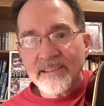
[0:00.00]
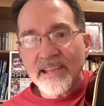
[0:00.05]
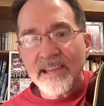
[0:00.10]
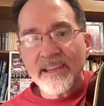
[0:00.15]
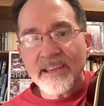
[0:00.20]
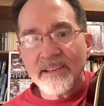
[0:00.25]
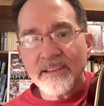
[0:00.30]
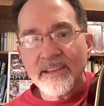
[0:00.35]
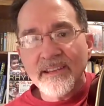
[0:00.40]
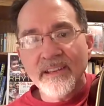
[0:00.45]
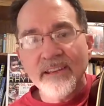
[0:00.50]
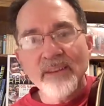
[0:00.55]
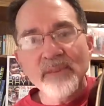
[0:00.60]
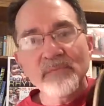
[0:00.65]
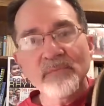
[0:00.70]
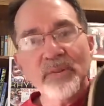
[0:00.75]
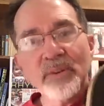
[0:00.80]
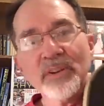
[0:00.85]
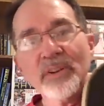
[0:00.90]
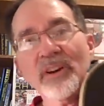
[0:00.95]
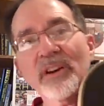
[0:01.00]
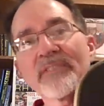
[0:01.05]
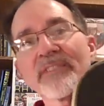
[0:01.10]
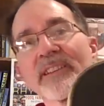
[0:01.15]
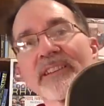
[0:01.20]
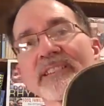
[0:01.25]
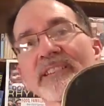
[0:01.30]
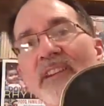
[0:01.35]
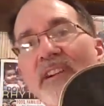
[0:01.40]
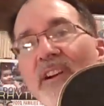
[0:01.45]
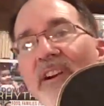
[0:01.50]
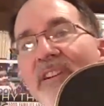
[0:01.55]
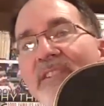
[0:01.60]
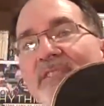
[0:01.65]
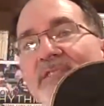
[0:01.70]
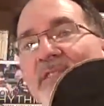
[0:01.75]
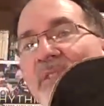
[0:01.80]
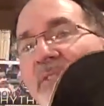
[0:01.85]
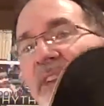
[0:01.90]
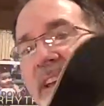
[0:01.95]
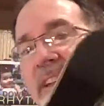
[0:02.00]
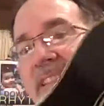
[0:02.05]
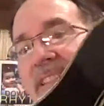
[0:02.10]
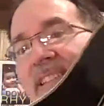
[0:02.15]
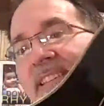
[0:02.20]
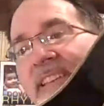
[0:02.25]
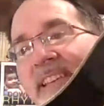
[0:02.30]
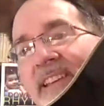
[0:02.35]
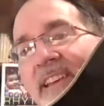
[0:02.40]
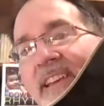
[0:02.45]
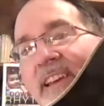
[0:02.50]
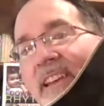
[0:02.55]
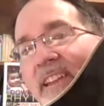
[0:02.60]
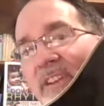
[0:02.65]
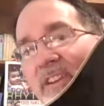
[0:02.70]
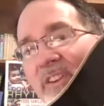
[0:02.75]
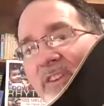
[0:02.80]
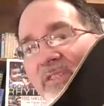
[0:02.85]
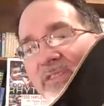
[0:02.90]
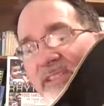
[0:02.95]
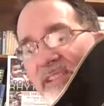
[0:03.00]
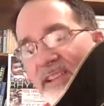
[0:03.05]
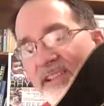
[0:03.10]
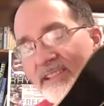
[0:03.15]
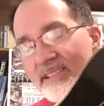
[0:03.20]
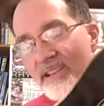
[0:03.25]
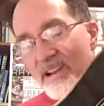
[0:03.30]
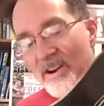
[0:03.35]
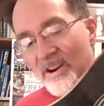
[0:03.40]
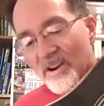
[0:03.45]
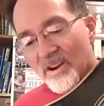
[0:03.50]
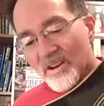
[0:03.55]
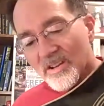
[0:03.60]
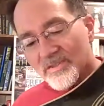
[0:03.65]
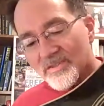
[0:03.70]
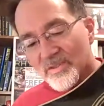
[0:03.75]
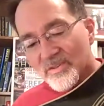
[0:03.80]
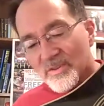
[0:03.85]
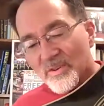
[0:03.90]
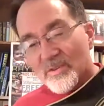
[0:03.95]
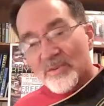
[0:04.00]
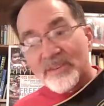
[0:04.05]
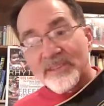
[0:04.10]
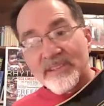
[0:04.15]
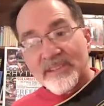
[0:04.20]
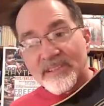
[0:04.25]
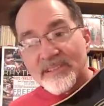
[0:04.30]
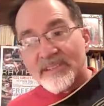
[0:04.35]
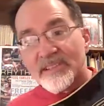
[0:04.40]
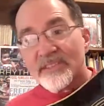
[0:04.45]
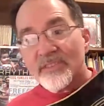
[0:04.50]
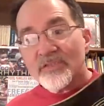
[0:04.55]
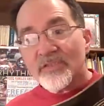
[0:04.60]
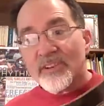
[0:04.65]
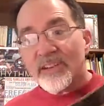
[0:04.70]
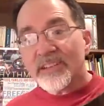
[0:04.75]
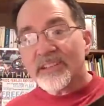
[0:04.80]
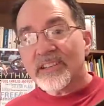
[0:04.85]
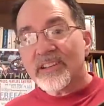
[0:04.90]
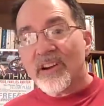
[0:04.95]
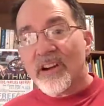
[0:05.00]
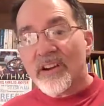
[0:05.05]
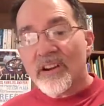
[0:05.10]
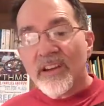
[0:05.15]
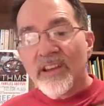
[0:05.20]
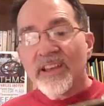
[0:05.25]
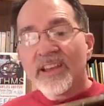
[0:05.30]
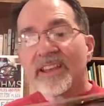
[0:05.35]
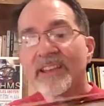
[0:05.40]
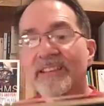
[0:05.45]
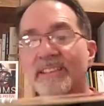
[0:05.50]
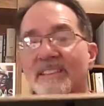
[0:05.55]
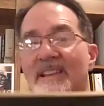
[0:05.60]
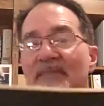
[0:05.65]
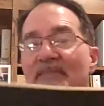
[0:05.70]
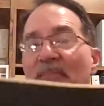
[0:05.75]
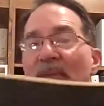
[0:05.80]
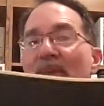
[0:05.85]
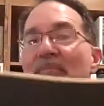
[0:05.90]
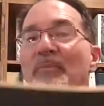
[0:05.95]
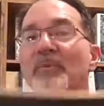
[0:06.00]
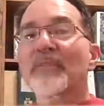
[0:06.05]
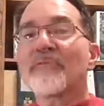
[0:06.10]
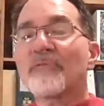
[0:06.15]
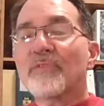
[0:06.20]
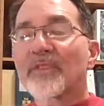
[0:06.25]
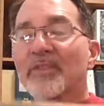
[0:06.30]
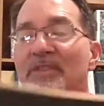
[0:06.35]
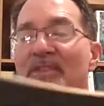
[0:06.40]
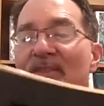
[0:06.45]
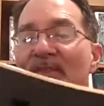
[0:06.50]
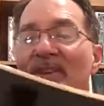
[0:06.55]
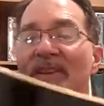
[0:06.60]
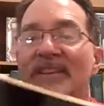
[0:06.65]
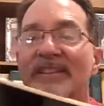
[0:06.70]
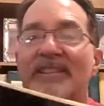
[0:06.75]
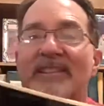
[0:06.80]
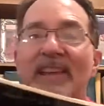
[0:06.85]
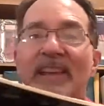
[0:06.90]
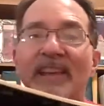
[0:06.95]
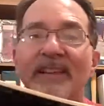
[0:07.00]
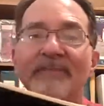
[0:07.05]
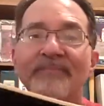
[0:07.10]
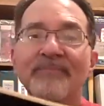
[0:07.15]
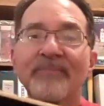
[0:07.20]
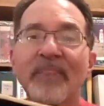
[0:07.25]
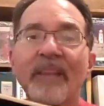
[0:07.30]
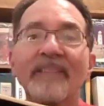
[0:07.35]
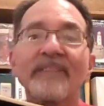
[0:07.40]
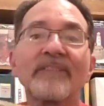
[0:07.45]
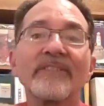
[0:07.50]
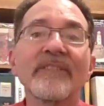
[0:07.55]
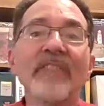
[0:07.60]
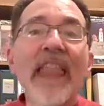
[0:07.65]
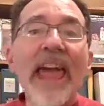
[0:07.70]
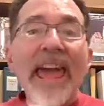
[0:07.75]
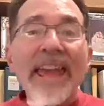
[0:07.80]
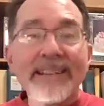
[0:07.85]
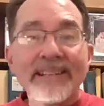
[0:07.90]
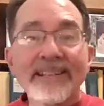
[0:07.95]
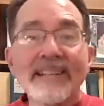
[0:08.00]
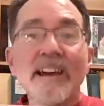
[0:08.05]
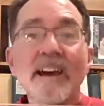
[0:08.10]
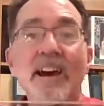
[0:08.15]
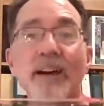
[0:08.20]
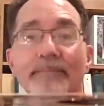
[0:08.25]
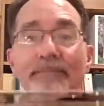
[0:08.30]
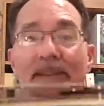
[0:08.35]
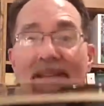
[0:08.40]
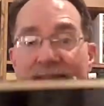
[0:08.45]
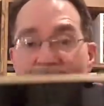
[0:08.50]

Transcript: that they can put on the guitar. So that's an acoustic guitar, also known as a steel string guitar. Some people refer to it as a flat-topped